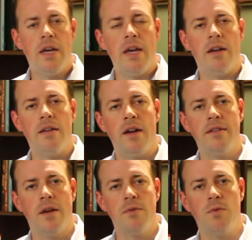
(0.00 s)
And a lot of
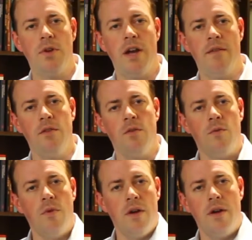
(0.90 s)
times we'll have
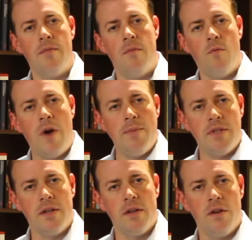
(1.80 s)
little wipes
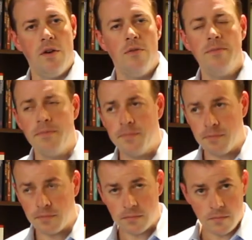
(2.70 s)
that can go
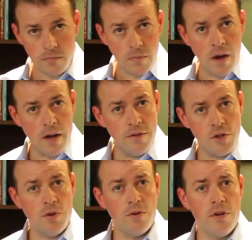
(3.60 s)
on the
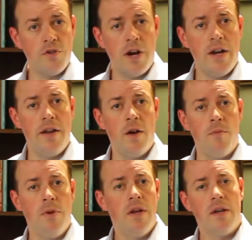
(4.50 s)
shoulder to try and help
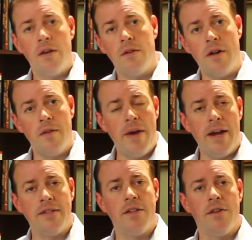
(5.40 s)
kill all the
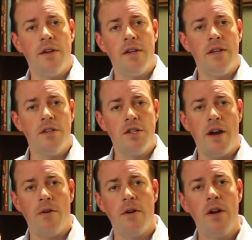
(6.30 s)
bacteria in the
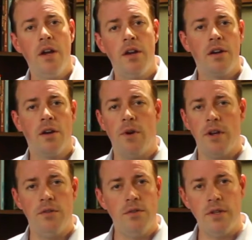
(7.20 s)
shower. You're going to
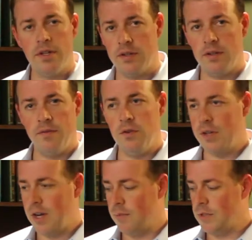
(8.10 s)
want to do this a few
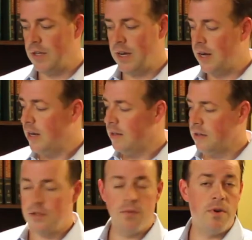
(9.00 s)
times a day.
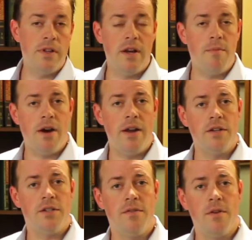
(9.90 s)
This is one that I bought
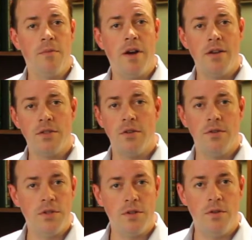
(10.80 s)
actually from Costco,
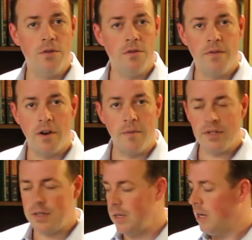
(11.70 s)
just a local
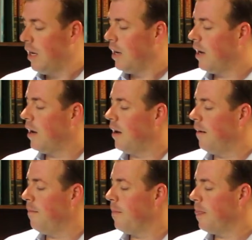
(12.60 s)
pharmacy.
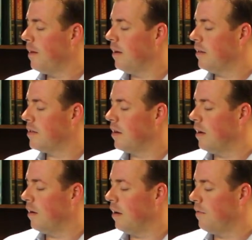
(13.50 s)
It's
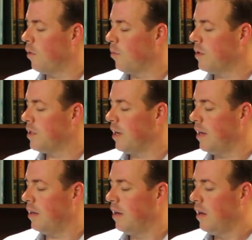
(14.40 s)
a
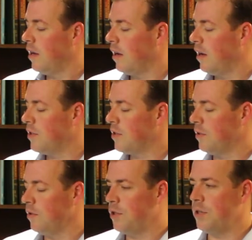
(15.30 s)
4%
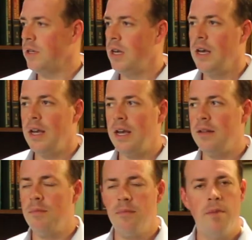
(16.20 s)
solution. And
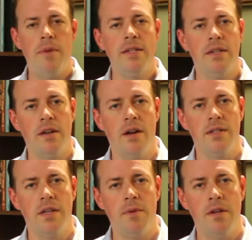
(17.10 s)
the basic
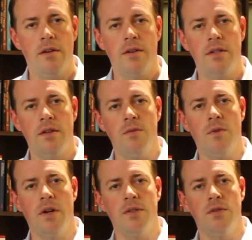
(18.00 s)
concept here is that you
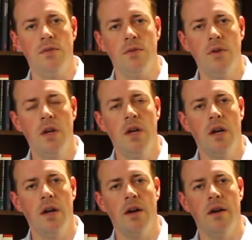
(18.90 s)
want to
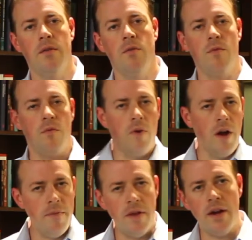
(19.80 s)

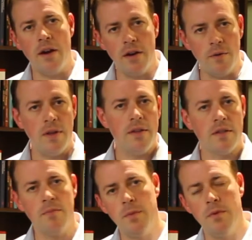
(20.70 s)
rub the area with it.
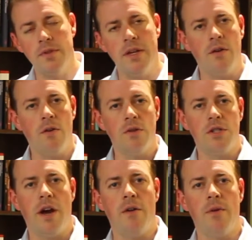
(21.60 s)
Some people will take a whole
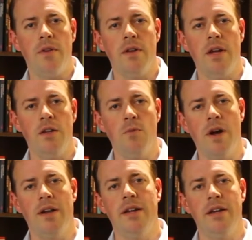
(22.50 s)
shower with it, and you
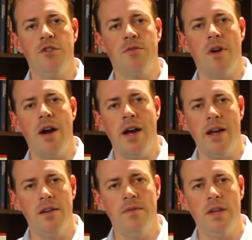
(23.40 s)
want to let it
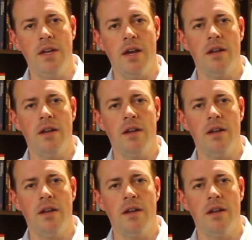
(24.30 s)
dry if you can.